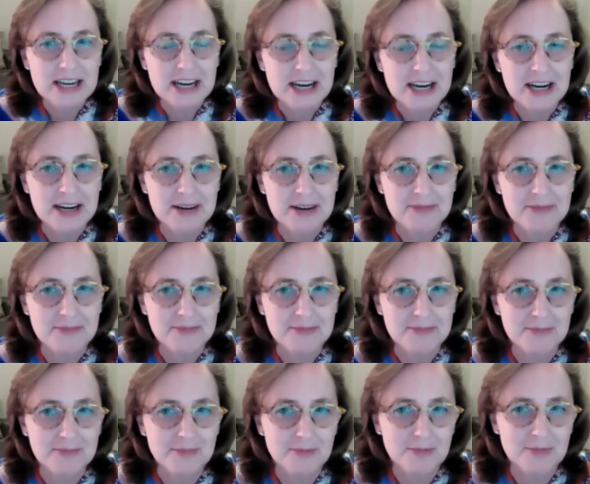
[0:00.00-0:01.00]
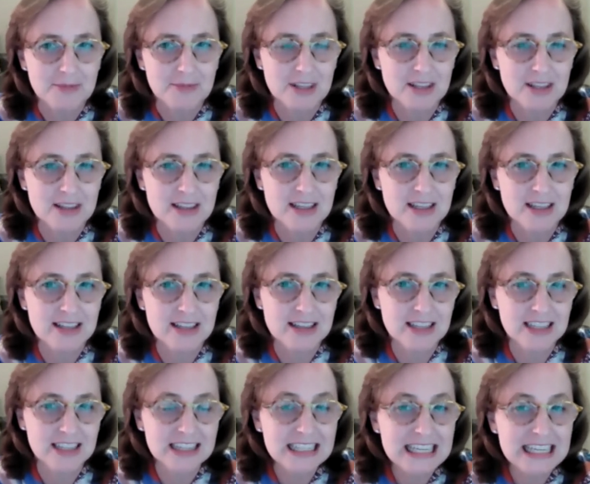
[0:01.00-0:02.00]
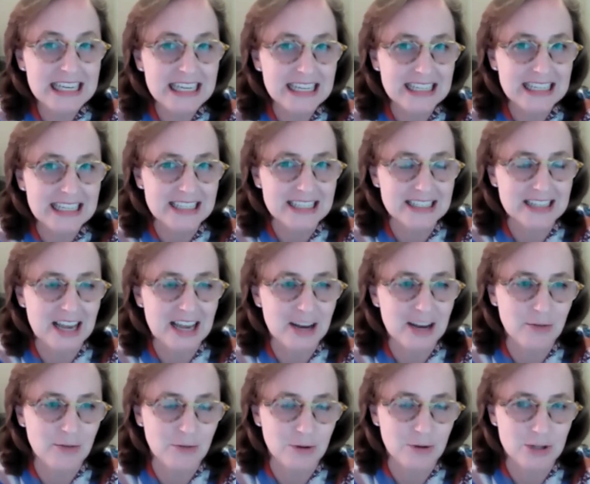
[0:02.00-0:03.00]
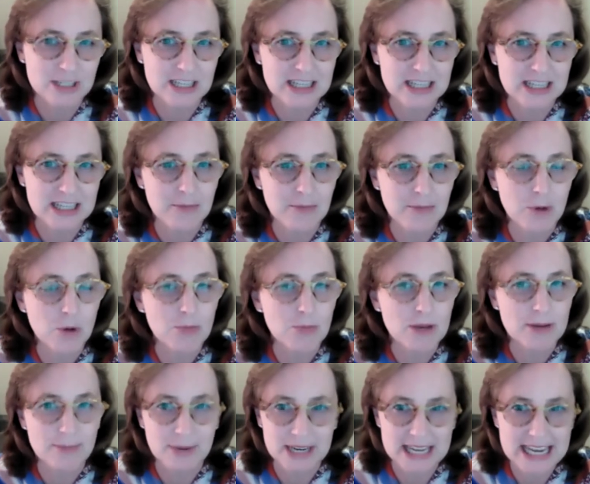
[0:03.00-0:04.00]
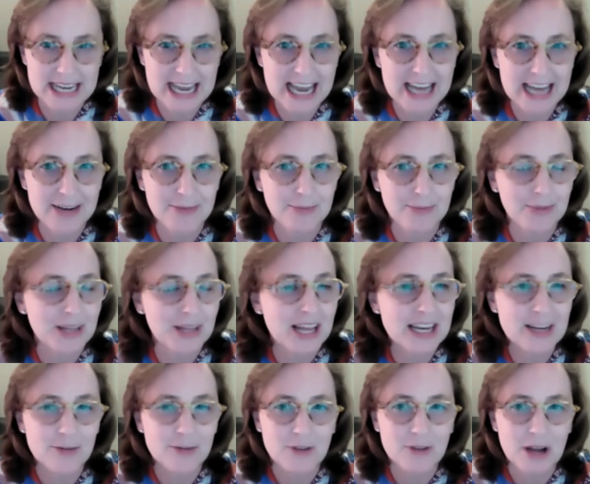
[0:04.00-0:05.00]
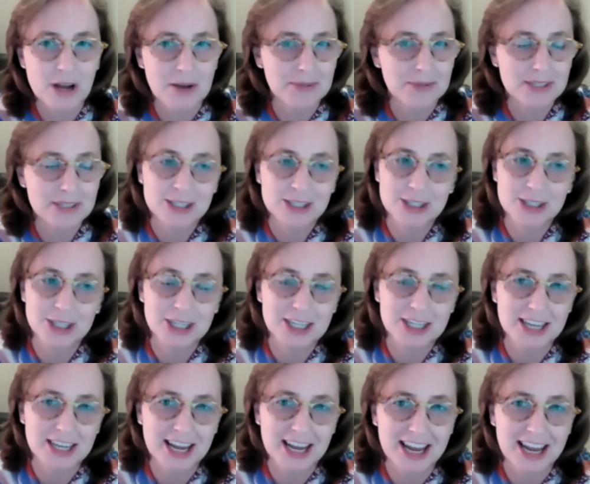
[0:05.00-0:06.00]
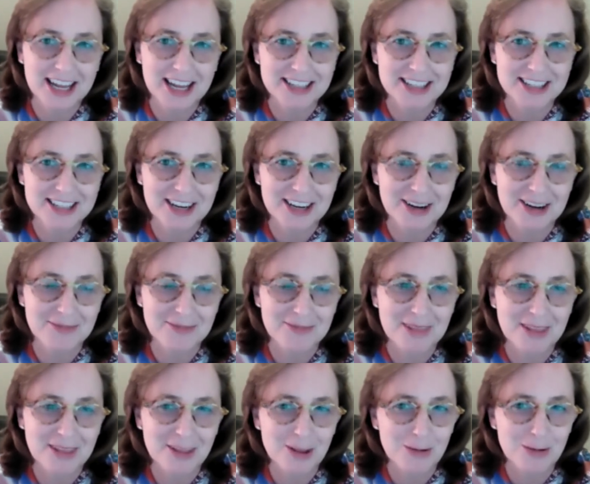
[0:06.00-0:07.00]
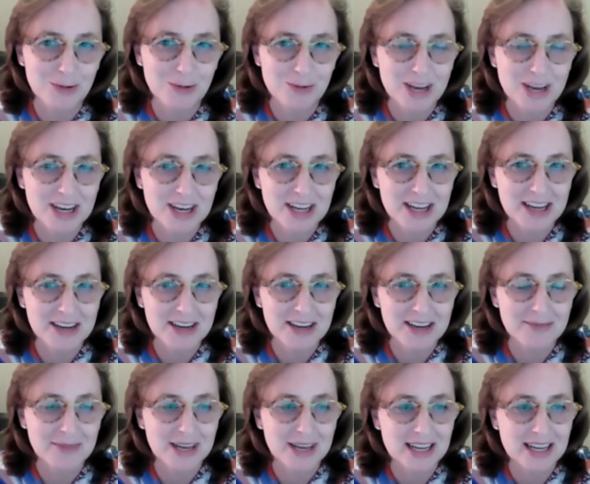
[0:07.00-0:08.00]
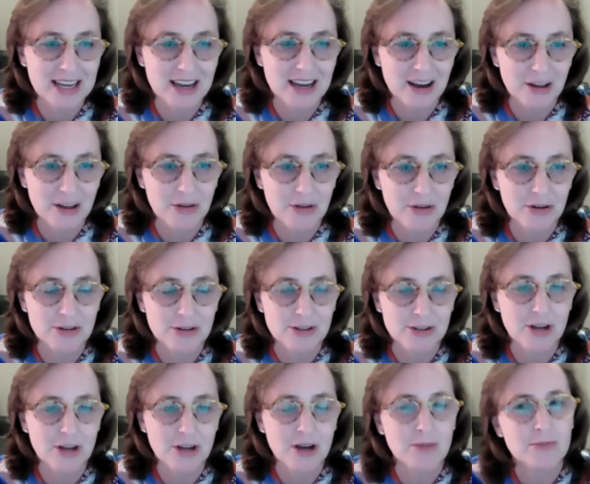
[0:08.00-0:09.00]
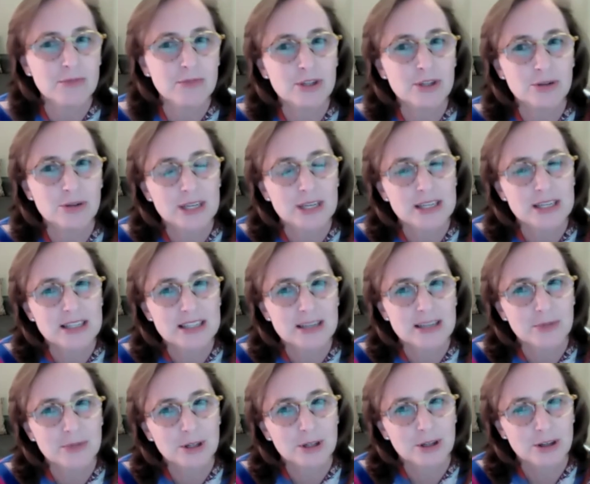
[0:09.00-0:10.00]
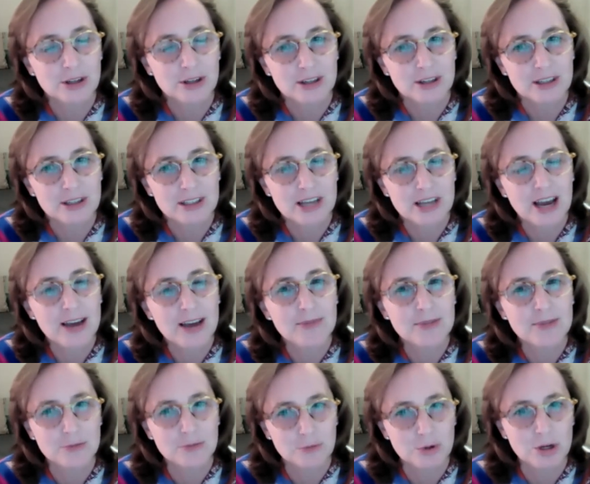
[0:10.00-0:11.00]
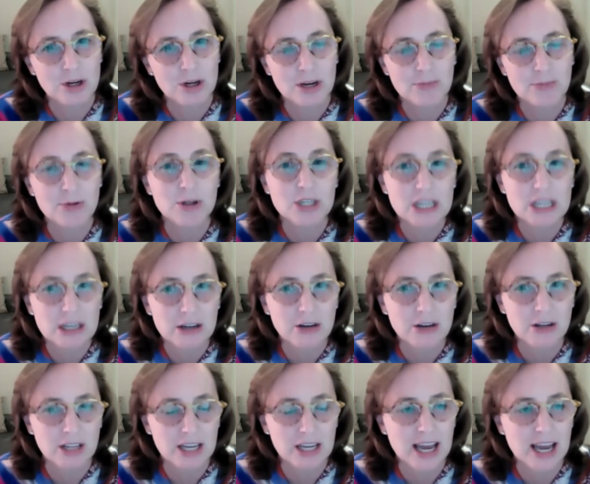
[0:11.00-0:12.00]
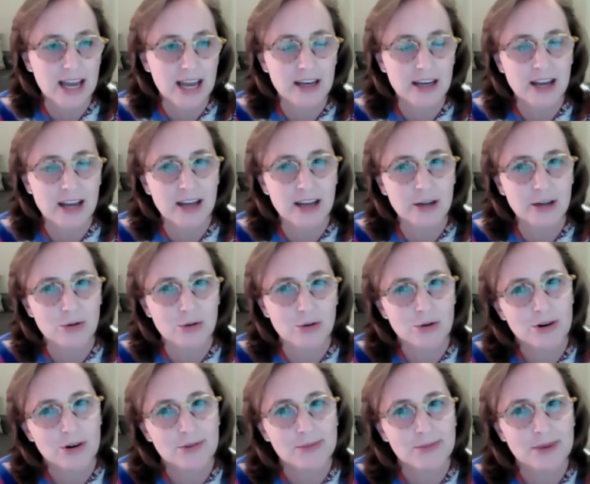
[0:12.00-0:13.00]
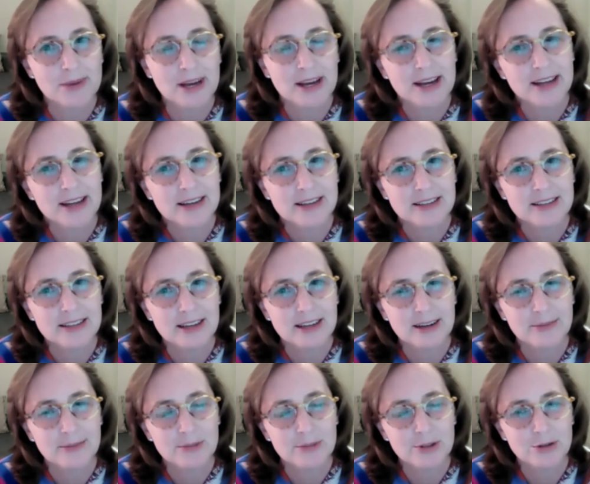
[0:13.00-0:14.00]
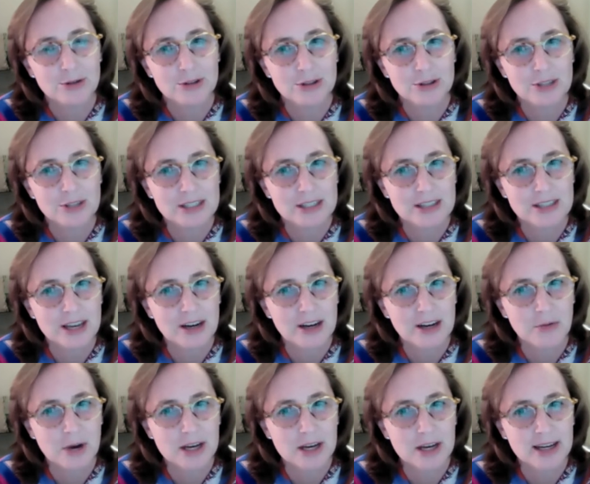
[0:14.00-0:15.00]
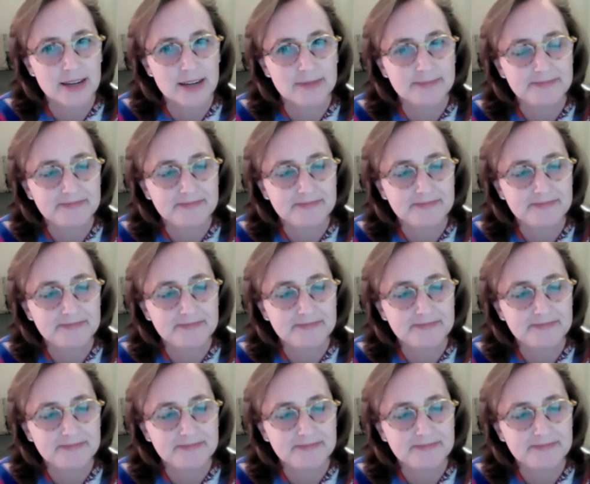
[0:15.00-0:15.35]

um, the, the, leading design force at that moment, but he had plenty of competition and, um, and there were many, many others um, doing similar types of work, particularly at, at Gorham and um, to a certain extent at Whiting.